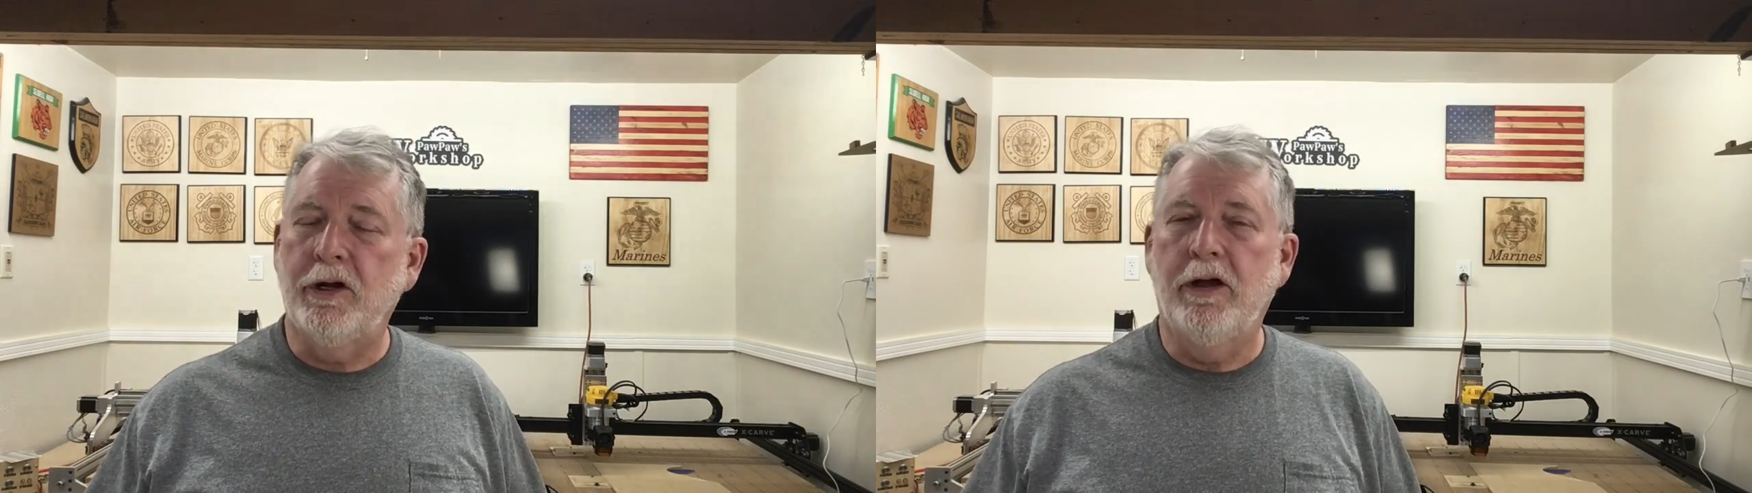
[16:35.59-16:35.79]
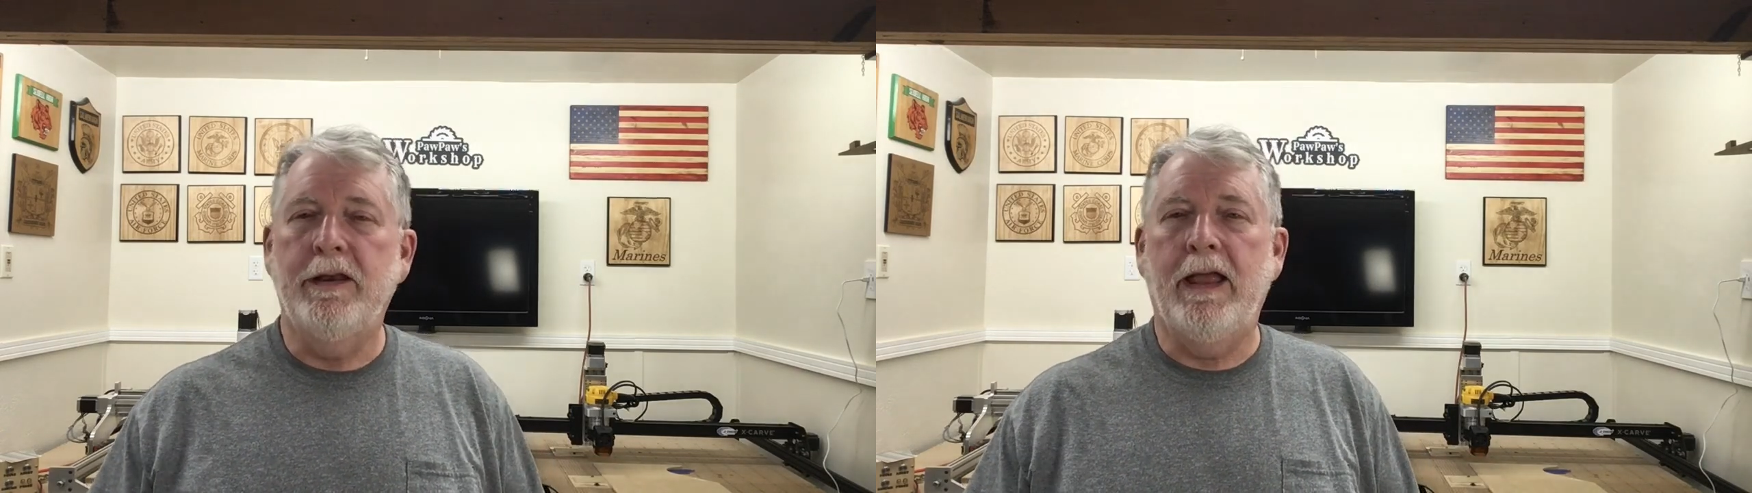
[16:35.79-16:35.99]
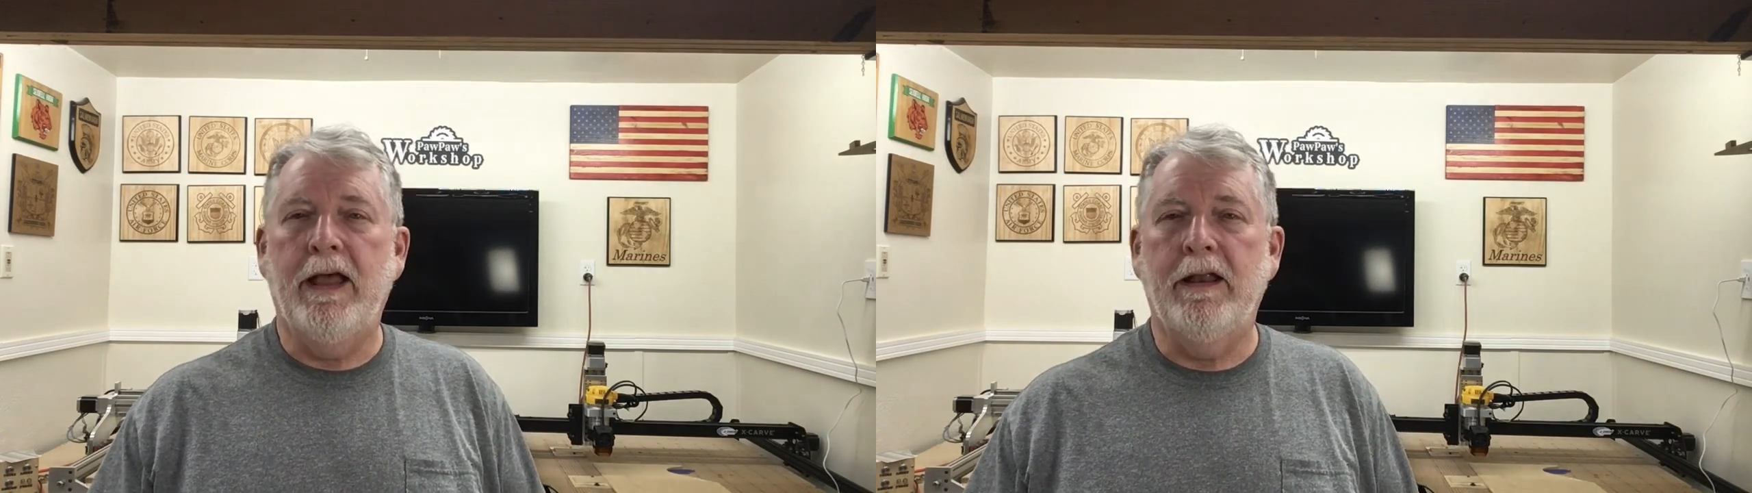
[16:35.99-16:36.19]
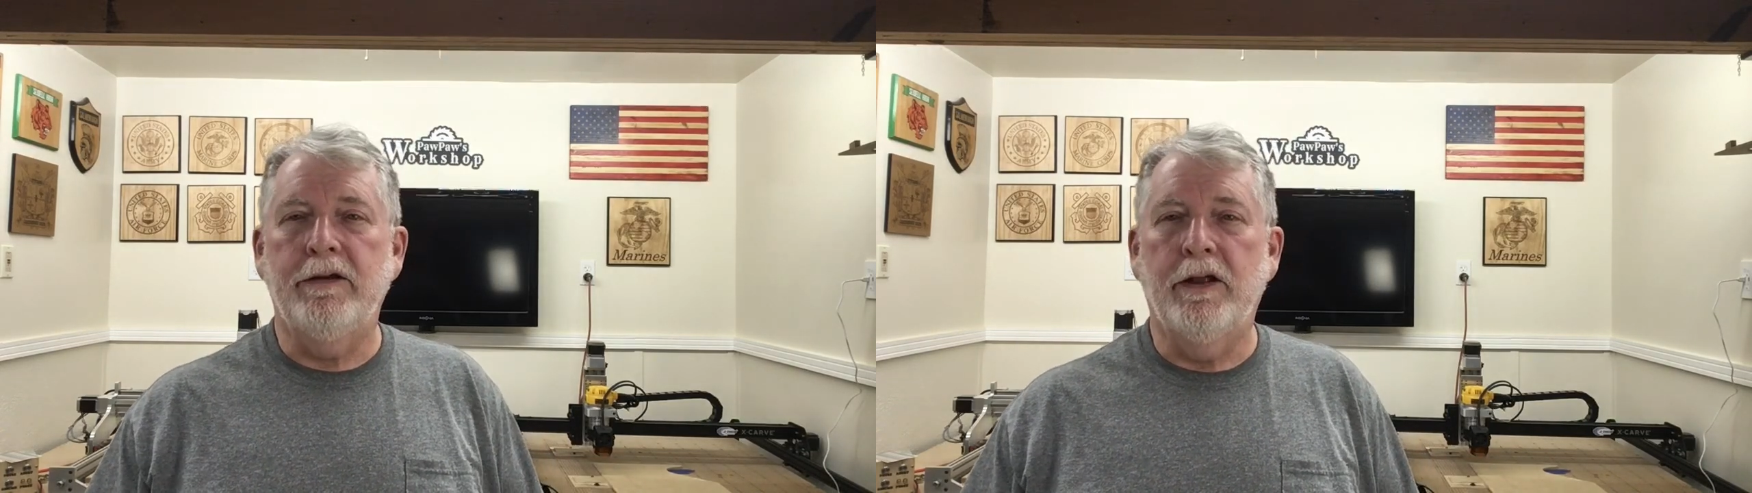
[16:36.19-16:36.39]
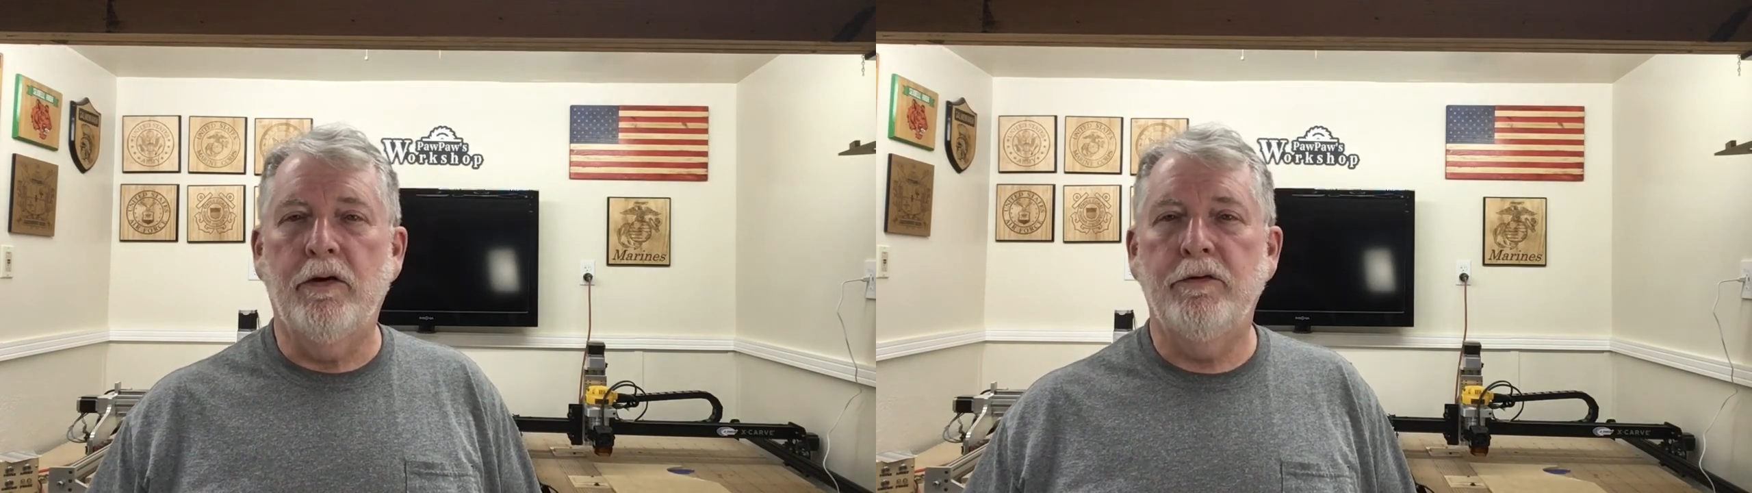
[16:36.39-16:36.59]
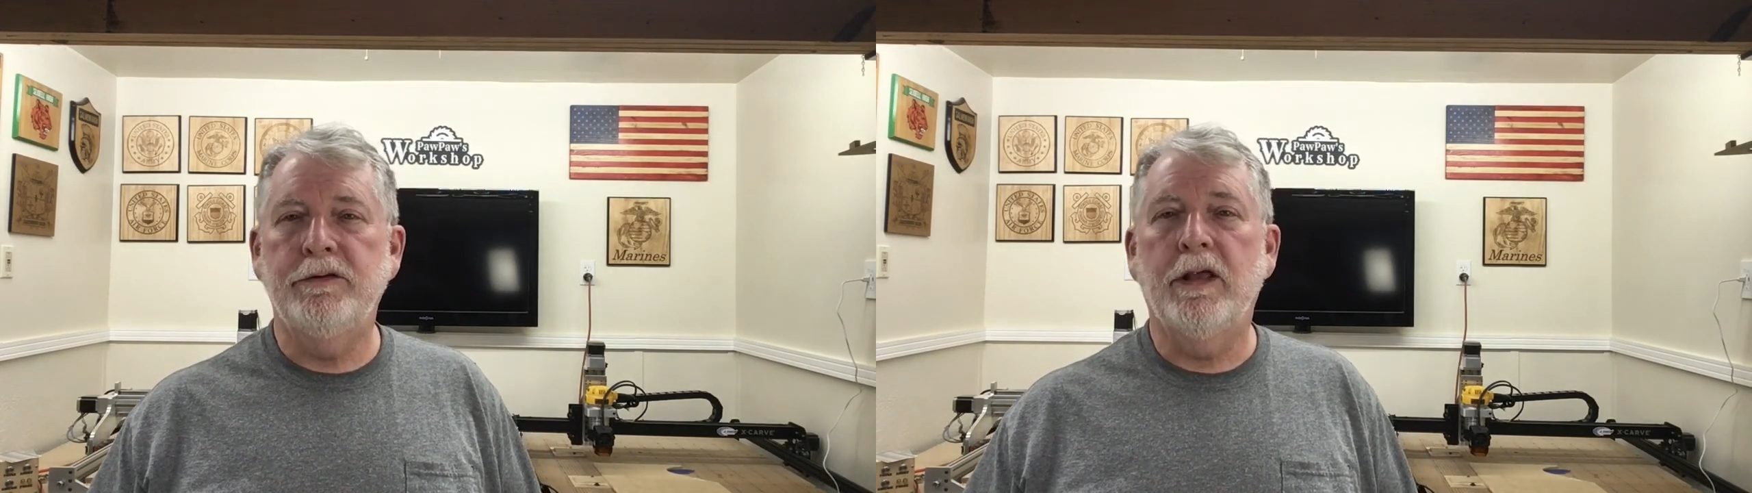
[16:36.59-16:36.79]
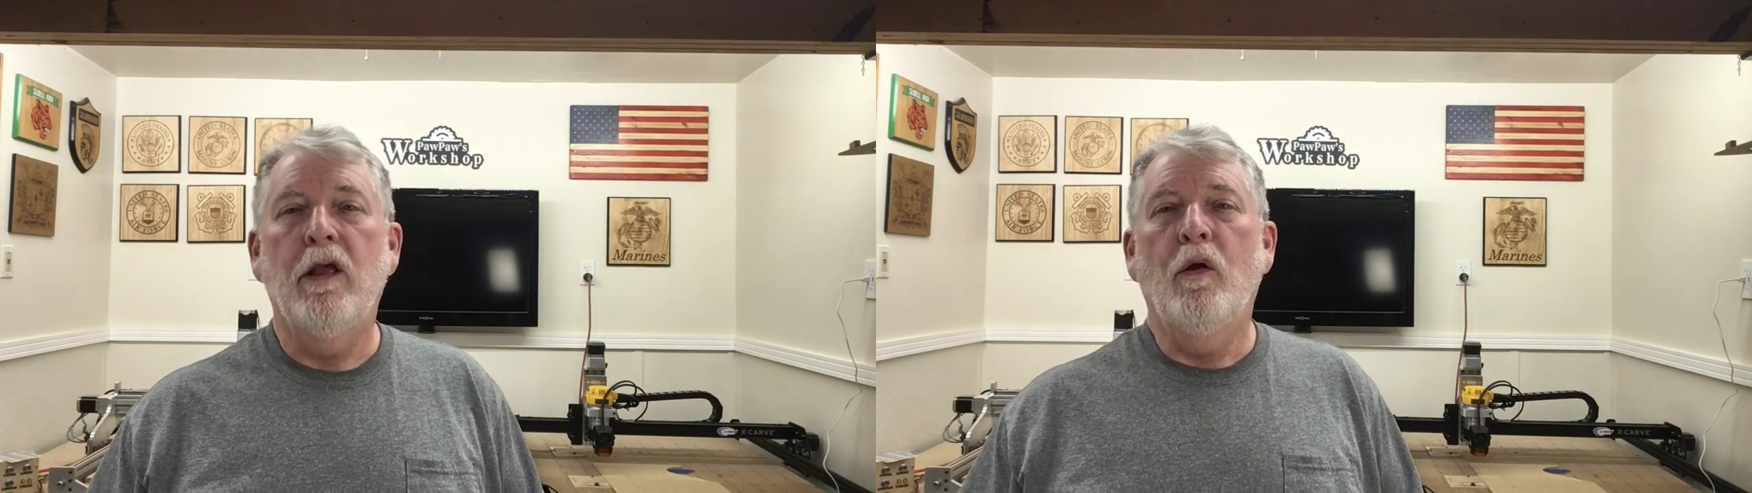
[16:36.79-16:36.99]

on to edit nodes,